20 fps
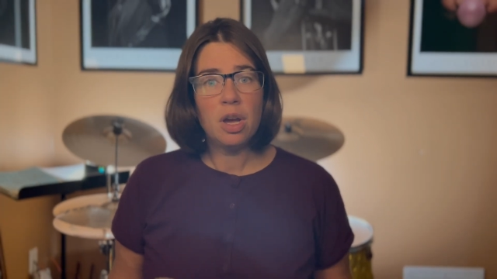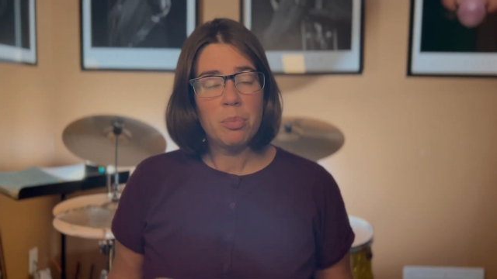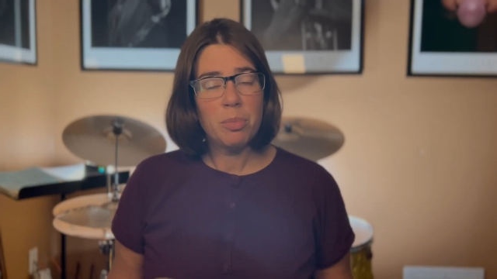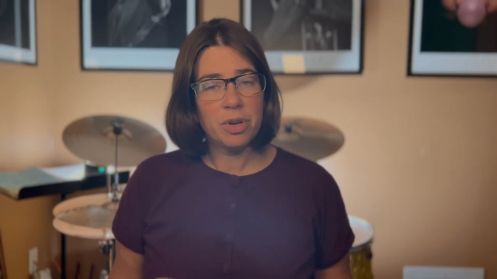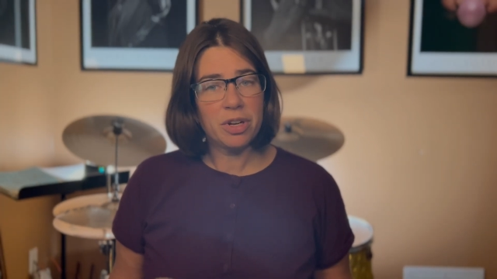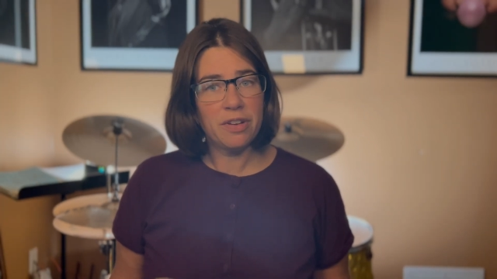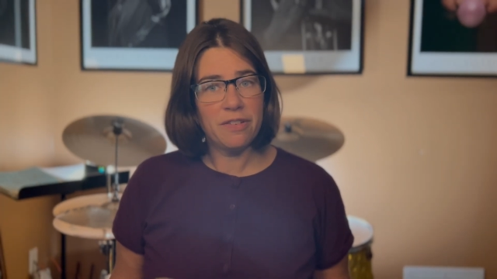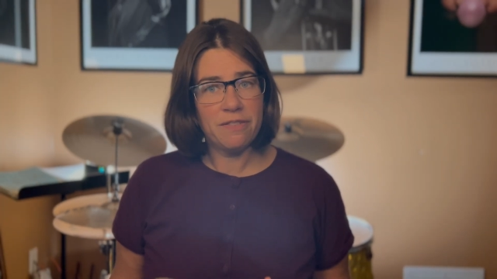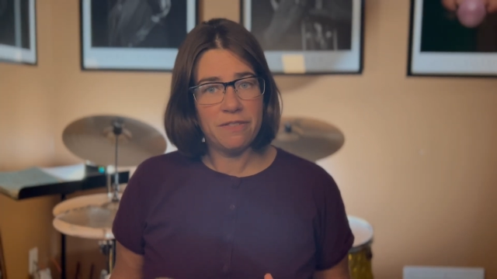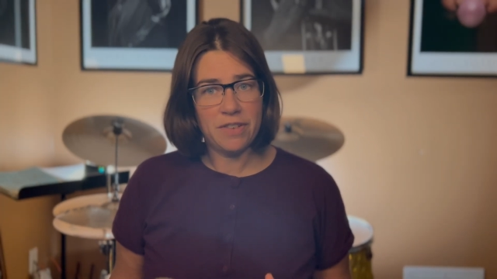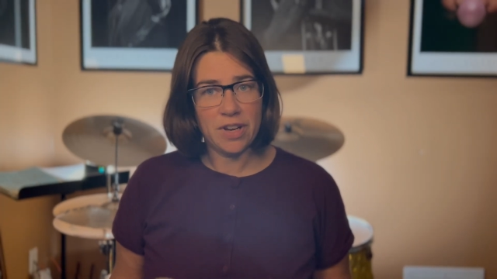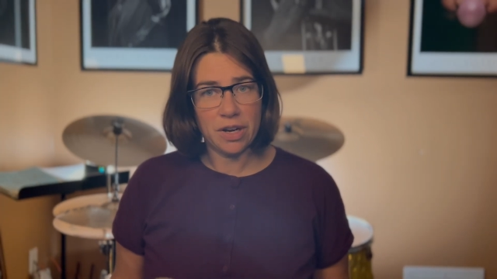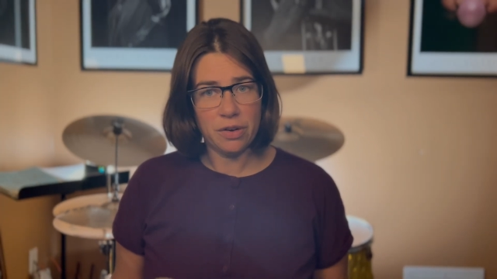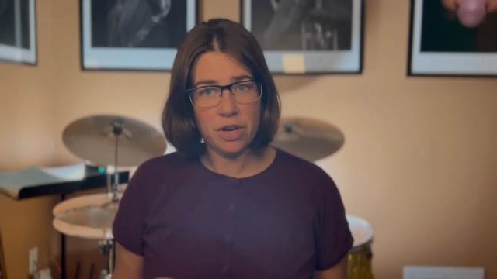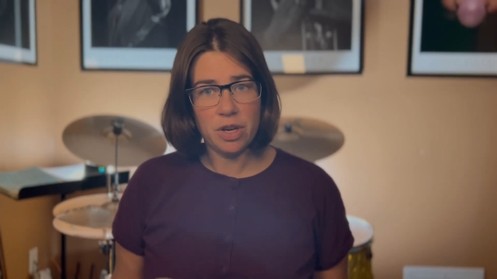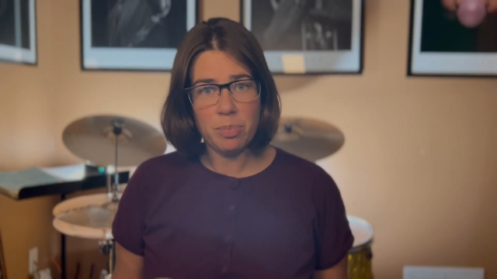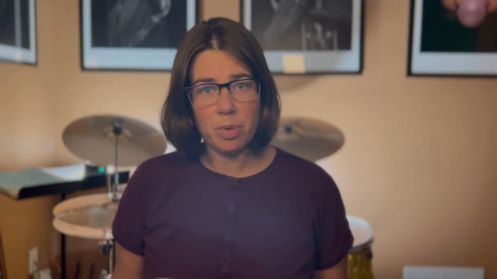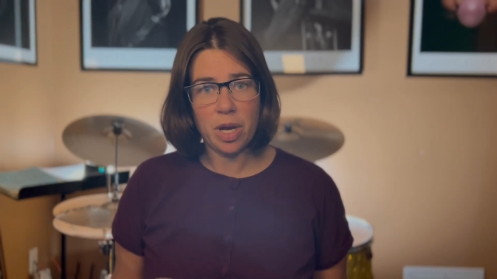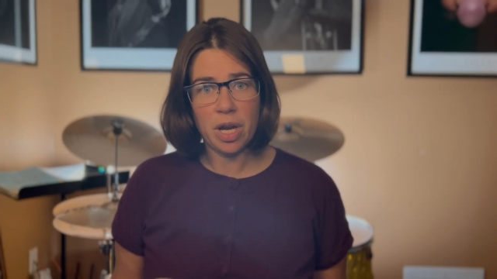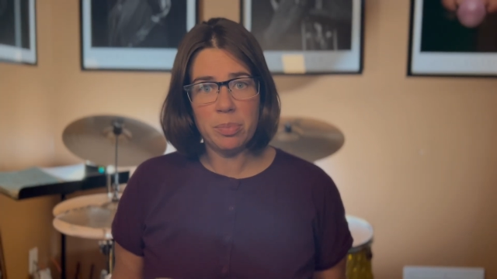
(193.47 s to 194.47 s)
but a
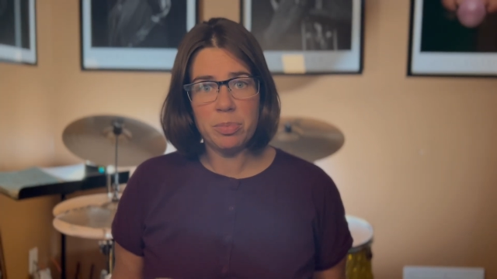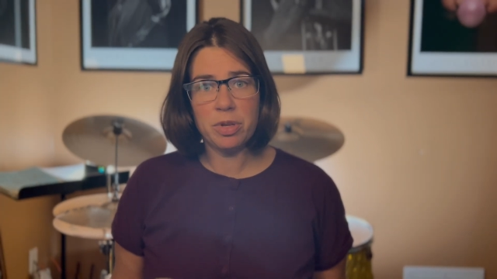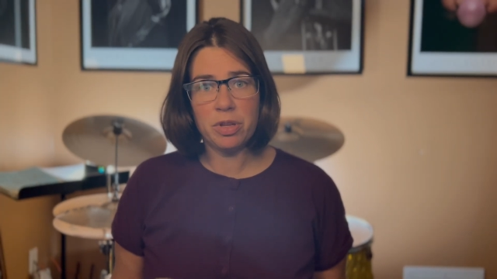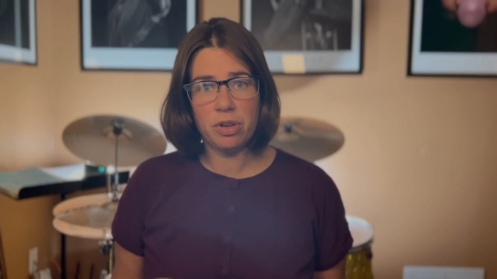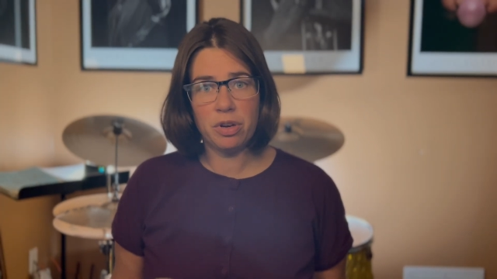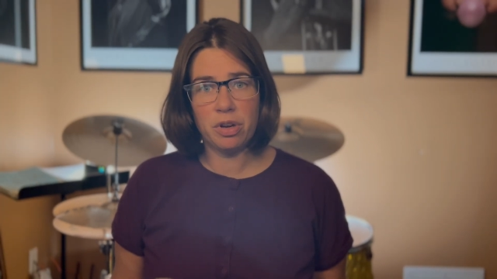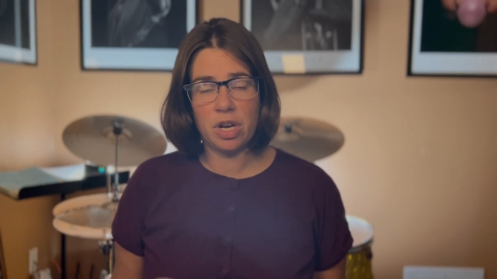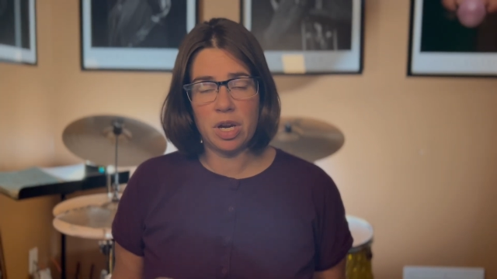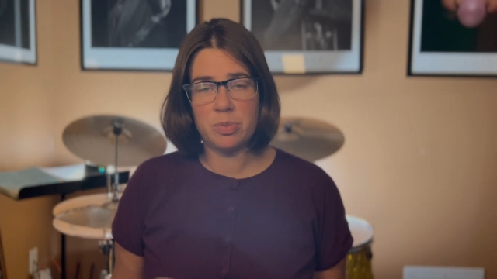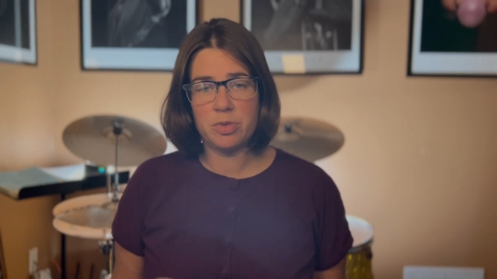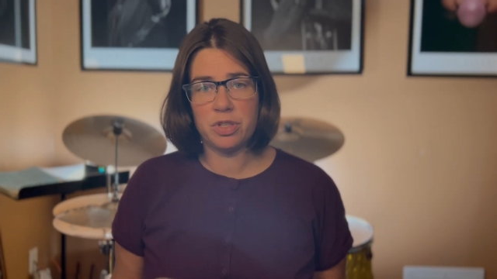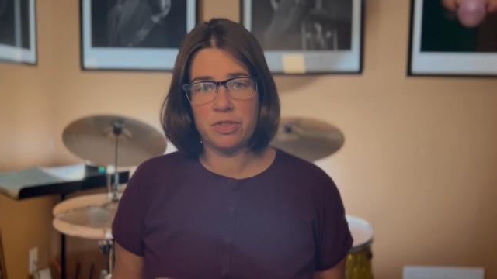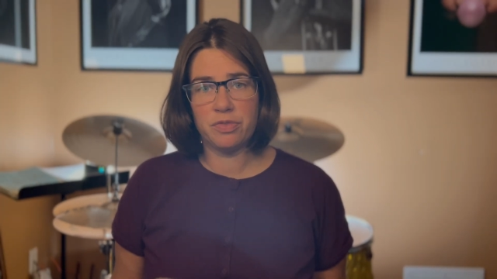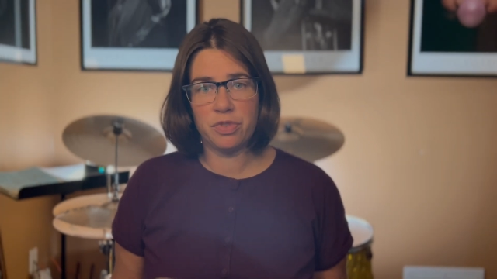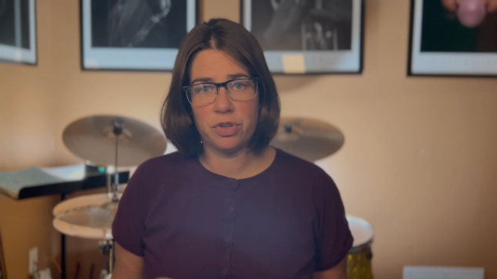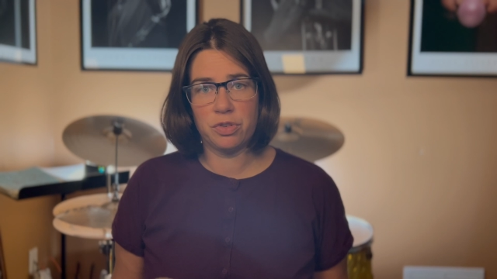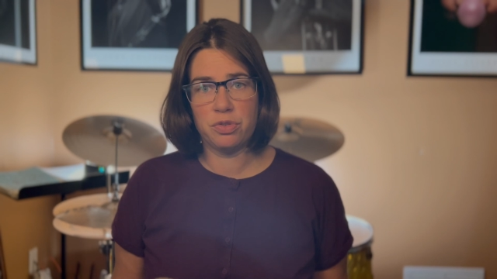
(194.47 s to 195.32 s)
very popular option for